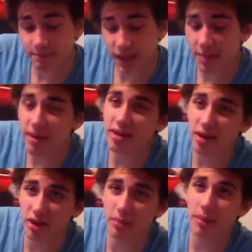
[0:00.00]
I'm gonna
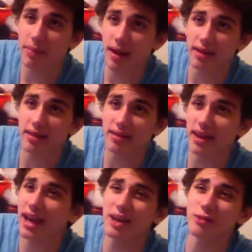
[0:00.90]
talk about politics.
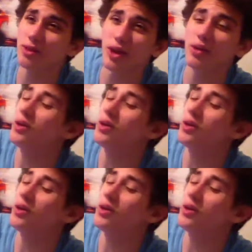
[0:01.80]
I don't know.